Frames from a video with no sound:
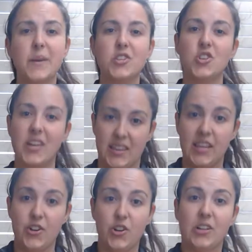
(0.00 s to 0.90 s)
Make sure you get
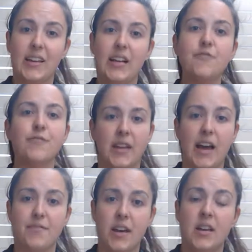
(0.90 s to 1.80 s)
there early enough and
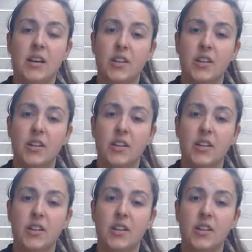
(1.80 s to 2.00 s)
have that,